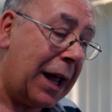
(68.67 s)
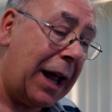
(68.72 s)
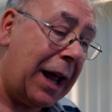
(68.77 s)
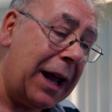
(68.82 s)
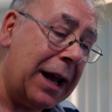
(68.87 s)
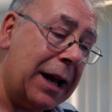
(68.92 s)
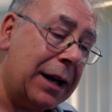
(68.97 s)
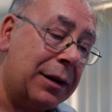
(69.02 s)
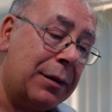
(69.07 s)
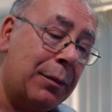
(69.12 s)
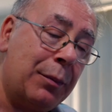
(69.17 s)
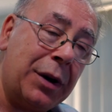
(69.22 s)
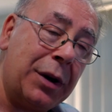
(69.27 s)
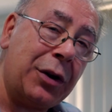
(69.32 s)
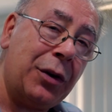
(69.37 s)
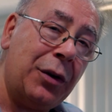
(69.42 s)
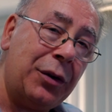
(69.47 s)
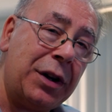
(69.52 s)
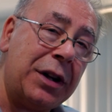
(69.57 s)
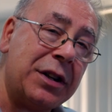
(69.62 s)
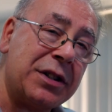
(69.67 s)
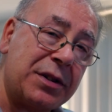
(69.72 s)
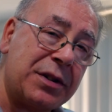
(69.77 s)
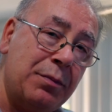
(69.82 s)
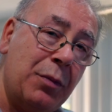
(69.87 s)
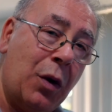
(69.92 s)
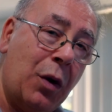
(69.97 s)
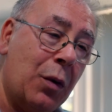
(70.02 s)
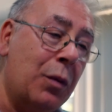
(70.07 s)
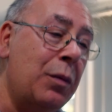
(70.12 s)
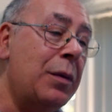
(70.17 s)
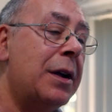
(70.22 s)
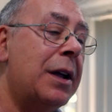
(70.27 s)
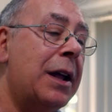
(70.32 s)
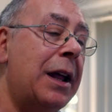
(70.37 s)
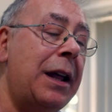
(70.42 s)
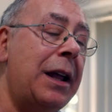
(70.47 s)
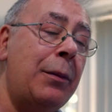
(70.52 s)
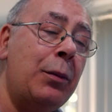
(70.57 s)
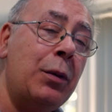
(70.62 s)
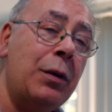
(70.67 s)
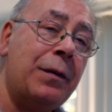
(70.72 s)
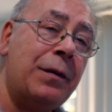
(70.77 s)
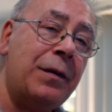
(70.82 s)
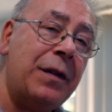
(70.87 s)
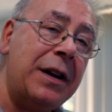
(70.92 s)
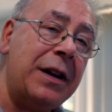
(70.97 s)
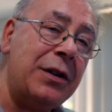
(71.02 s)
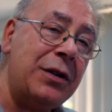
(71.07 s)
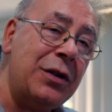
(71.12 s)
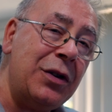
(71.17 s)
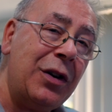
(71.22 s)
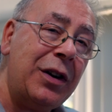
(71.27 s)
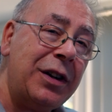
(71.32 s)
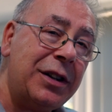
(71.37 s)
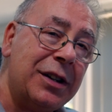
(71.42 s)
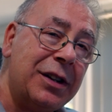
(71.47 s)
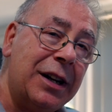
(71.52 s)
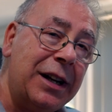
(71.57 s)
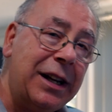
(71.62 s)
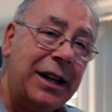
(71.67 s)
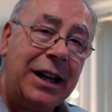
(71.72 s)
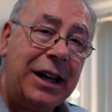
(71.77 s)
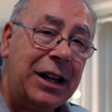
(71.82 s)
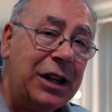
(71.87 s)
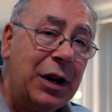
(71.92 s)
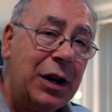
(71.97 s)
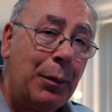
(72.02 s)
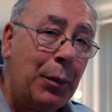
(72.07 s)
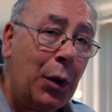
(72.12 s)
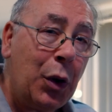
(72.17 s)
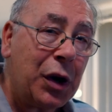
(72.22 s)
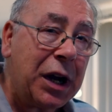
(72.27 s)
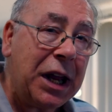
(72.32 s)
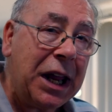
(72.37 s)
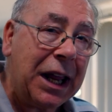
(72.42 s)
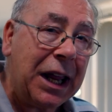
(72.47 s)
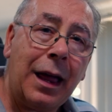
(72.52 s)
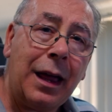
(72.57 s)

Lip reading: And because it's small, it will fit nicely in your pocket.